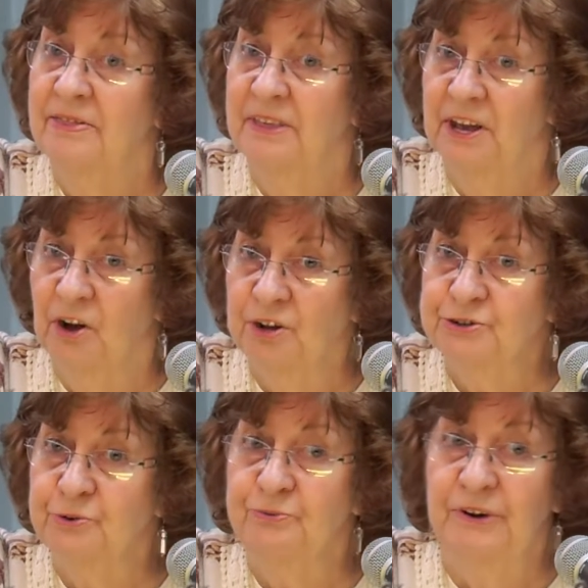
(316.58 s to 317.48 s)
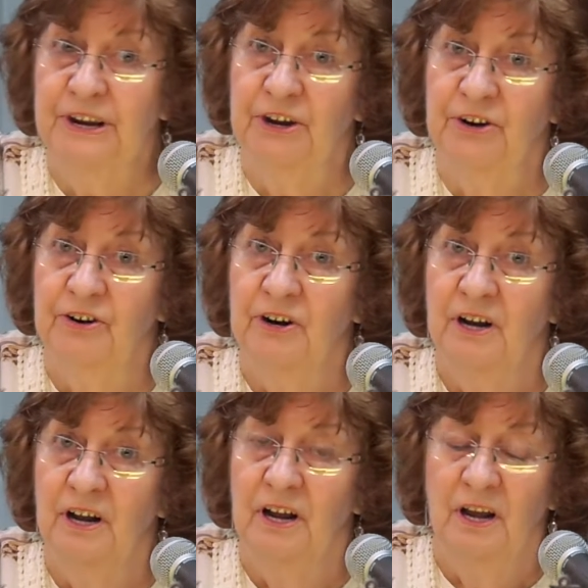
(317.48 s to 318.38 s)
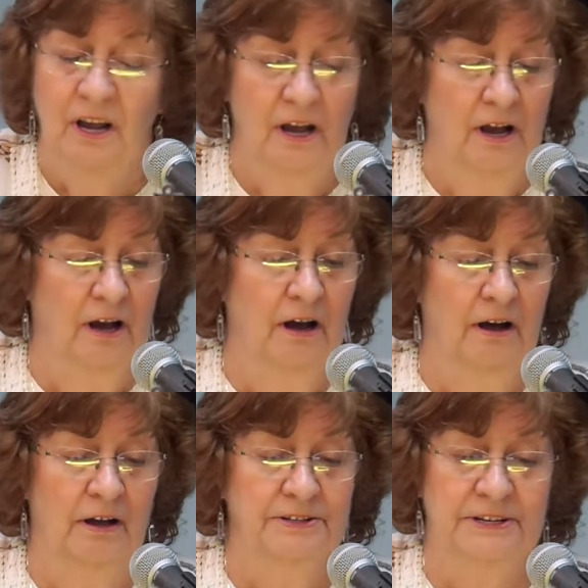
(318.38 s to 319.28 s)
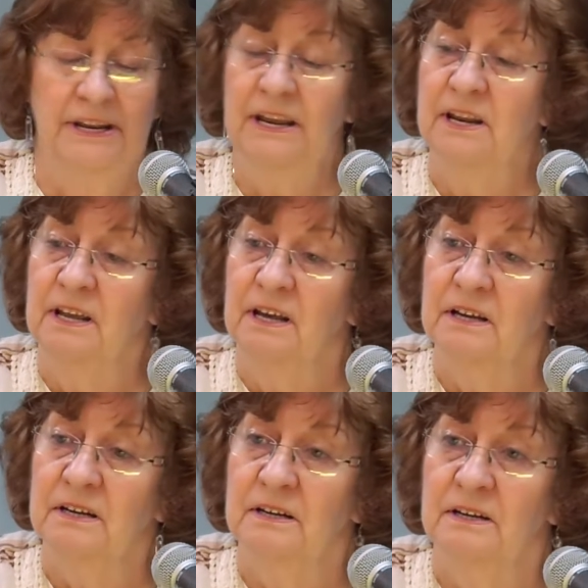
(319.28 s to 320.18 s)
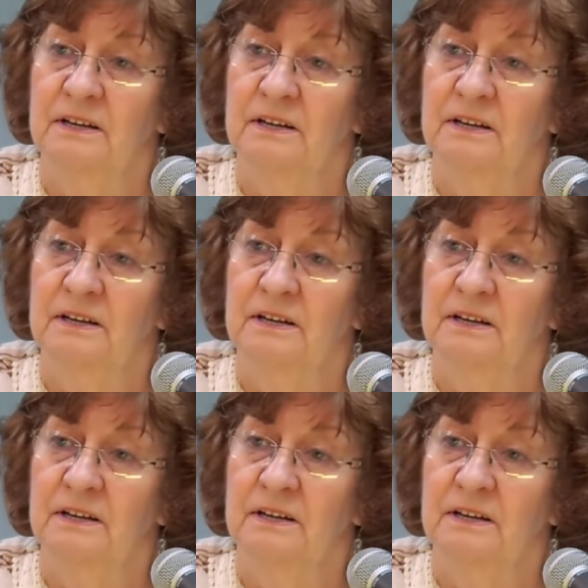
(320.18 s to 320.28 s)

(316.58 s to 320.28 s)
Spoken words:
They also figure dating it,